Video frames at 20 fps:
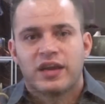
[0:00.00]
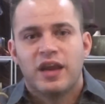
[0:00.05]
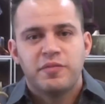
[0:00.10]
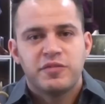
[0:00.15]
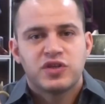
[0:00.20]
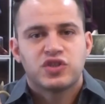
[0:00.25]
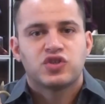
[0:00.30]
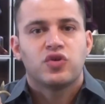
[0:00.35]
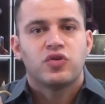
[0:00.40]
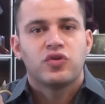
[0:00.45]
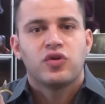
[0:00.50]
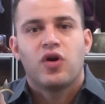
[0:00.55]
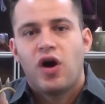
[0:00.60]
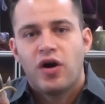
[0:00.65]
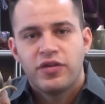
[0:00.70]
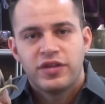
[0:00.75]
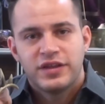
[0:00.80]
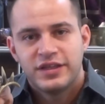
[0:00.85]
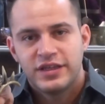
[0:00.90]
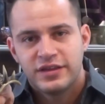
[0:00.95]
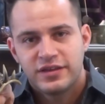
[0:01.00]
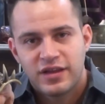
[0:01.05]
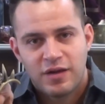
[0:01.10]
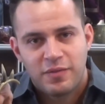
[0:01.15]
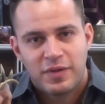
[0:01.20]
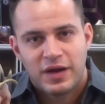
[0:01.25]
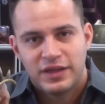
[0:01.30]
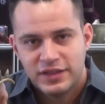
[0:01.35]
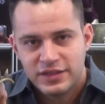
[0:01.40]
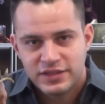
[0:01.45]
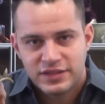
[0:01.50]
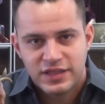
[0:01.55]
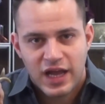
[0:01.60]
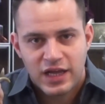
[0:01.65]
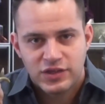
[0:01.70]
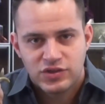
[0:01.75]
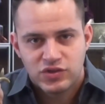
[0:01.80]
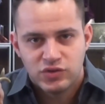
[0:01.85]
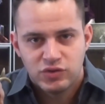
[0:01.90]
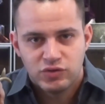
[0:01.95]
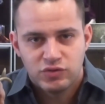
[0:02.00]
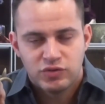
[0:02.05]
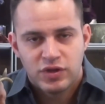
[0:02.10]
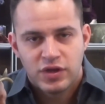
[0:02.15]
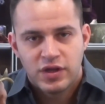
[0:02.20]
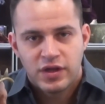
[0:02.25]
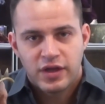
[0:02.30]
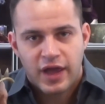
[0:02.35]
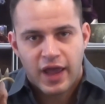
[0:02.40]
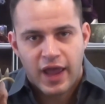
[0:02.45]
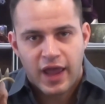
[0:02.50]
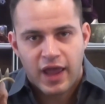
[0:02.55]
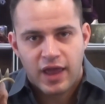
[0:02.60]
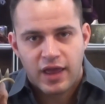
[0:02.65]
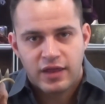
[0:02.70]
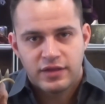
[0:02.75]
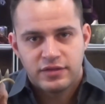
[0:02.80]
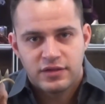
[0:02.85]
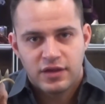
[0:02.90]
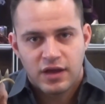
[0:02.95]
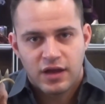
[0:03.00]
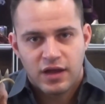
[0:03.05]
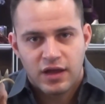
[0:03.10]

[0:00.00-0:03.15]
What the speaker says: Let me show you all the detail about the statue, and